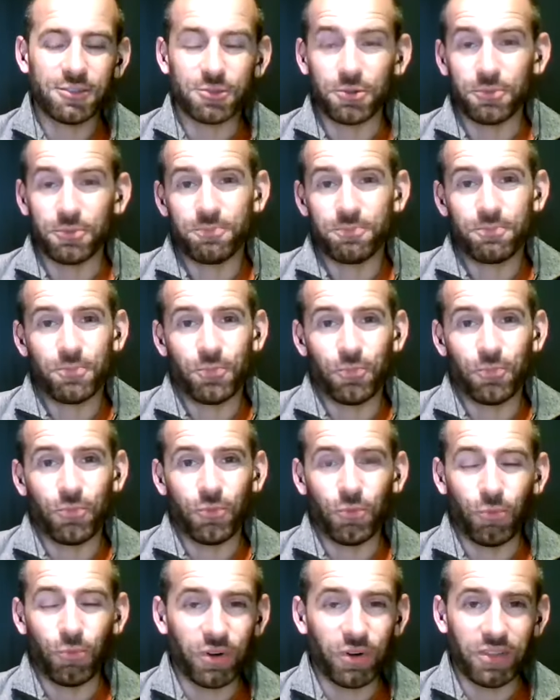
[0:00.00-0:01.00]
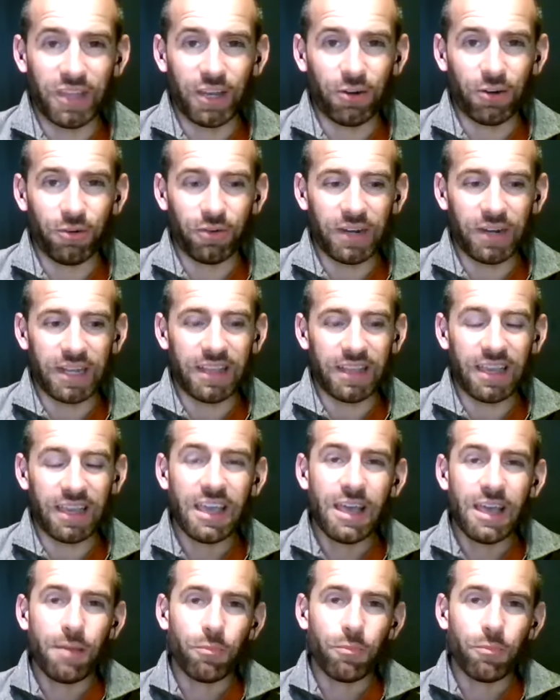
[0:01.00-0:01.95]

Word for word: So we're there already.